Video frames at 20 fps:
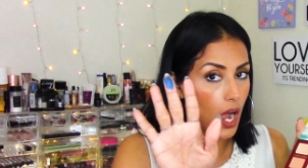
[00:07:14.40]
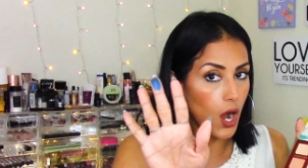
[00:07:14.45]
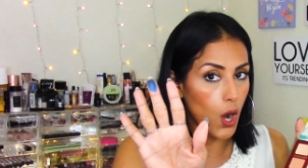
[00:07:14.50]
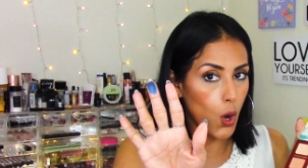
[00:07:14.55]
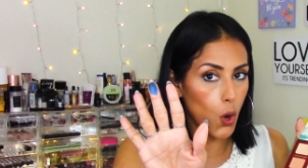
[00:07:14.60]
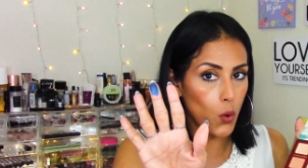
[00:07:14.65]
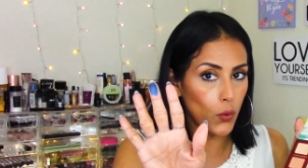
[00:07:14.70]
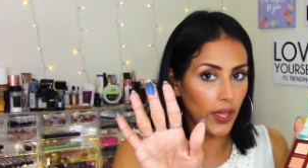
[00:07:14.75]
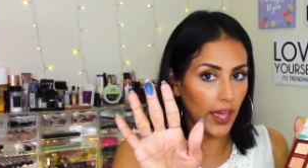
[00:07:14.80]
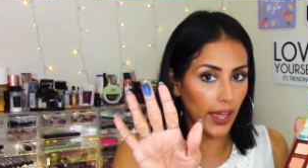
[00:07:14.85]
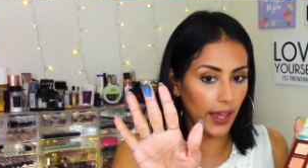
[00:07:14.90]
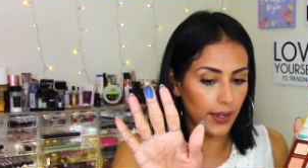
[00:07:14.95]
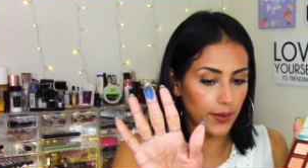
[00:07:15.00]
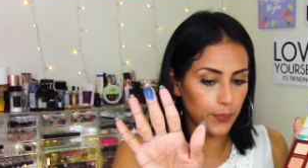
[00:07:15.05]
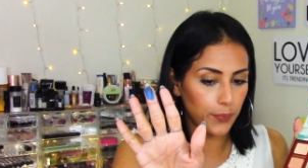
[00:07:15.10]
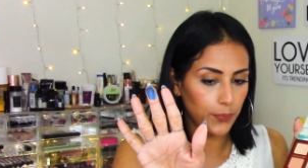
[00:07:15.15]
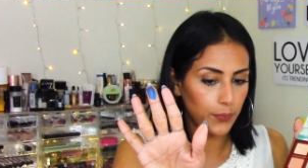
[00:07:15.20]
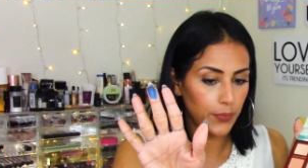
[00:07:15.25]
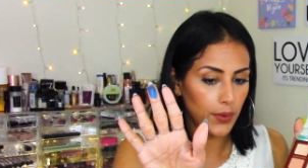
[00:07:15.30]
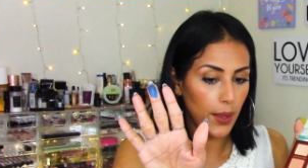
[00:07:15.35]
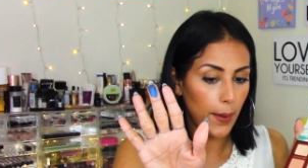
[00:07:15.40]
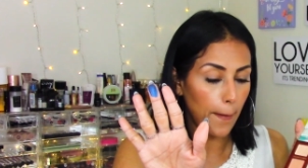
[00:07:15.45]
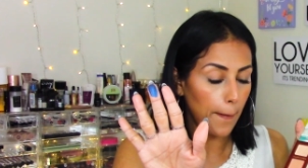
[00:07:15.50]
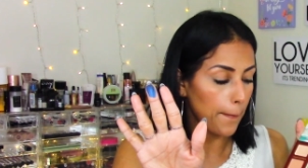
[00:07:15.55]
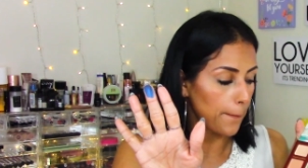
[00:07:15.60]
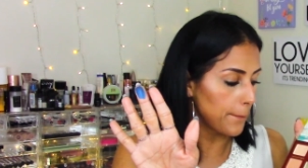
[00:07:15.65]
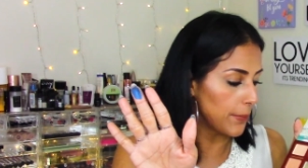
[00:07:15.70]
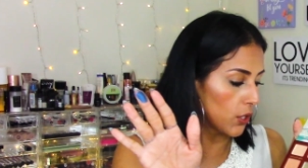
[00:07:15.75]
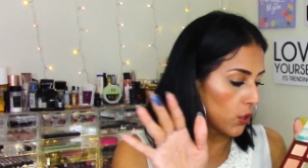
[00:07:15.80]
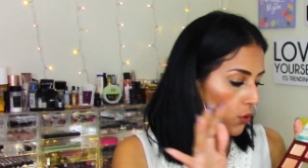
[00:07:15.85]
Okay.
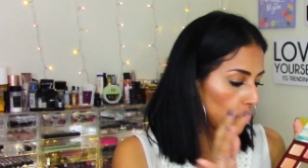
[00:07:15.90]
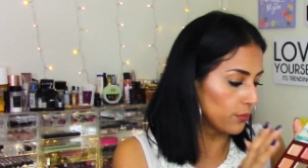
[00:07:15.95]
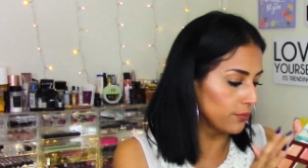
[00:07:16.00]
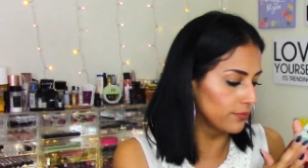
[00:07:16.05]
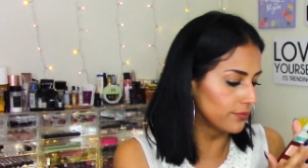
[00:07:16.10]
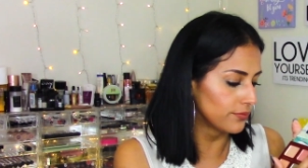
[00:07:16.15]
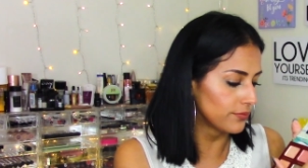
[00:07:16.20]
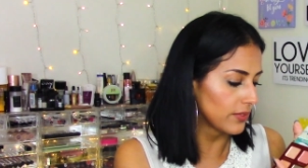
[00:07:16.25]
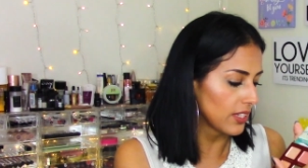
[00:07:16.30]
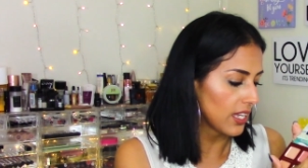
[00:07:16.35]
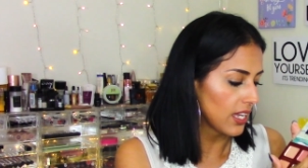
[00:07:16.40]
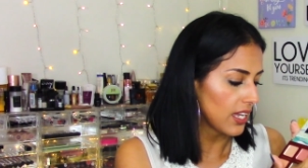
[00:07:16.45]
Boom.